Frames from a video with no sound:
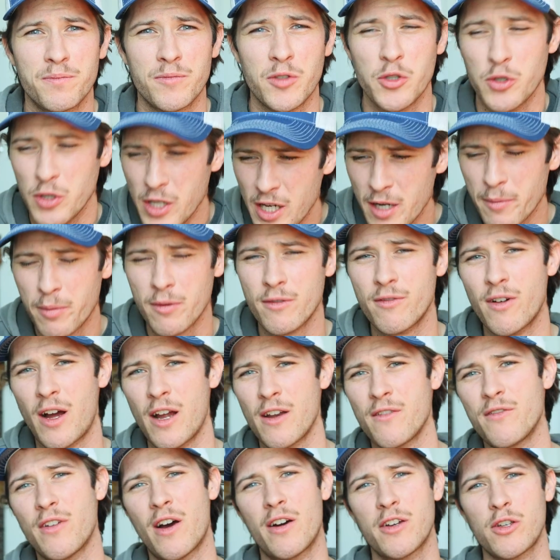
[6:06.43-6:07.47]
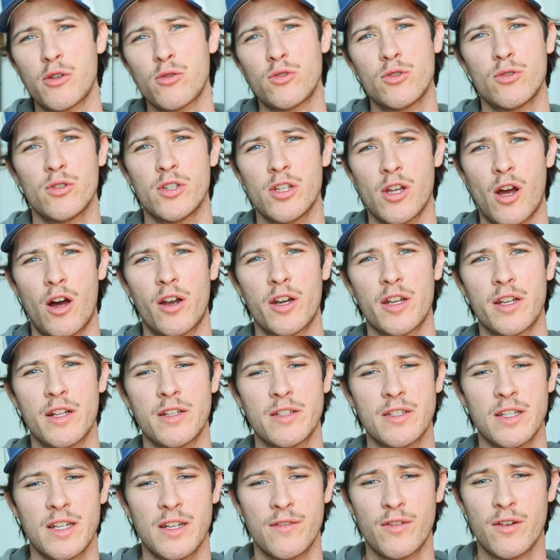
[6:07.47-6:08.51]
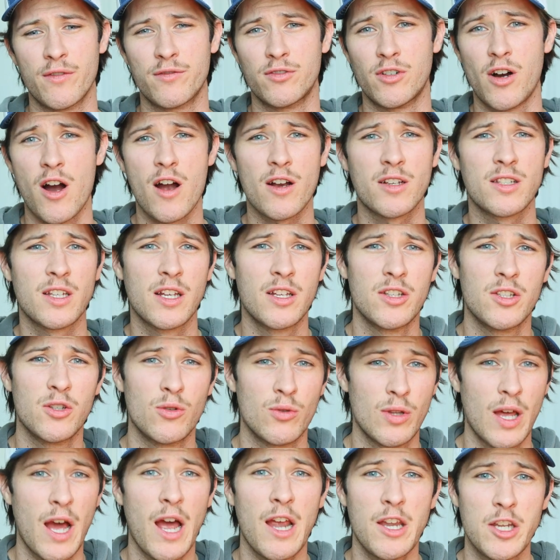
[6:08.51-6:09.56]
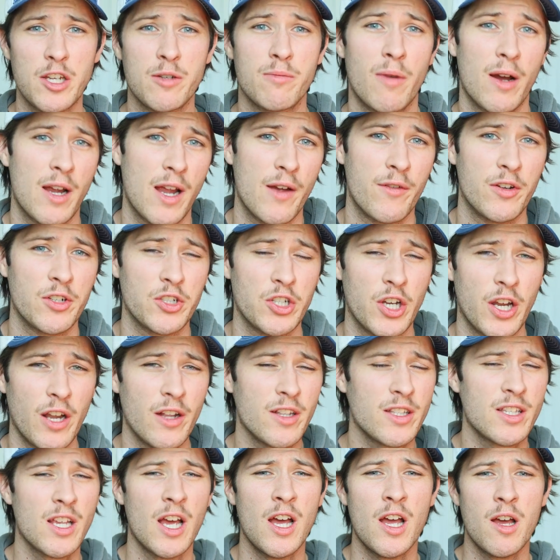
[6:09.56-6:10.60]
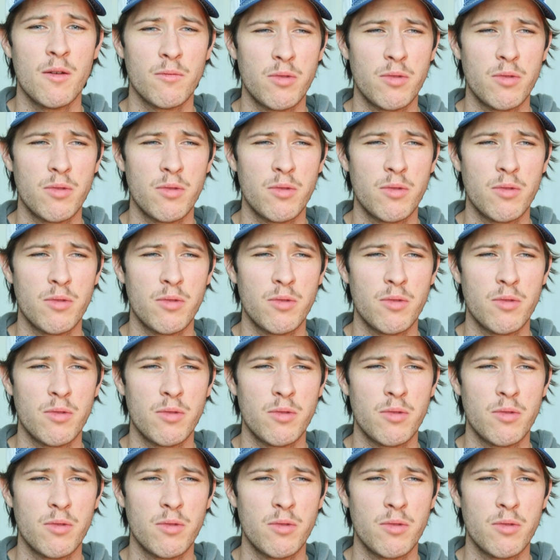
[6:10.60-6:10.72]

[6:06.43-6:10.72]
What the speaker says: You need to provide value to the audience. And if your vlogs can do that, you might have a chance.